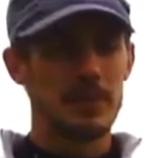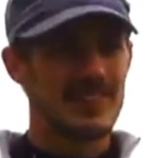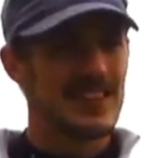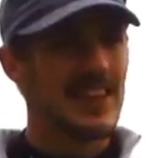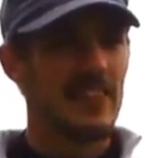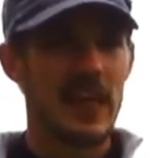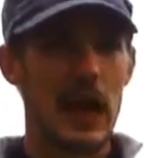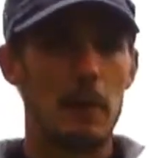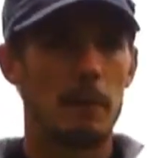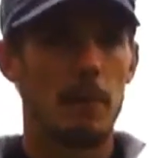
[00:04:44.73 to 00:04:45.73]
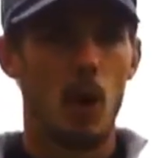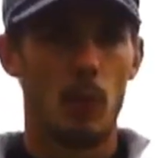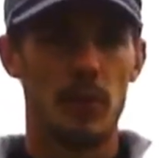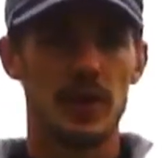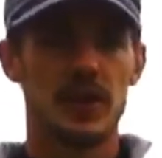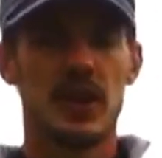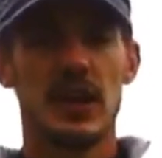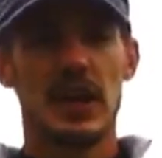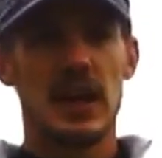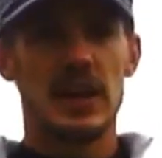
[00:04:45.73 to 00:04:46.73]
us in that moment
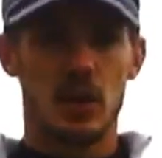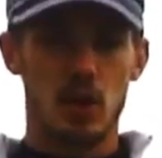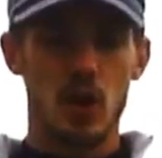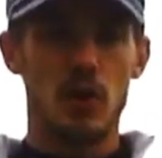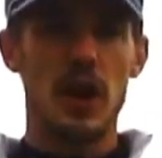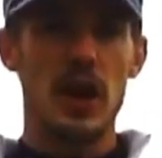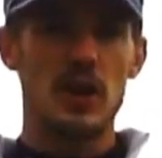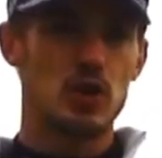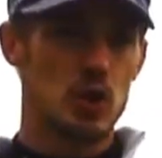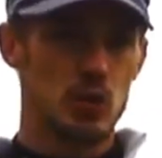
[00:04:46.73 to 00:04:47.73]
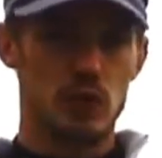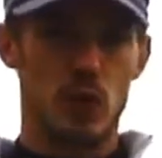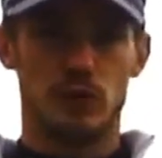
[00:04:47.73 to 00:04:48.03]
and to learn how to use those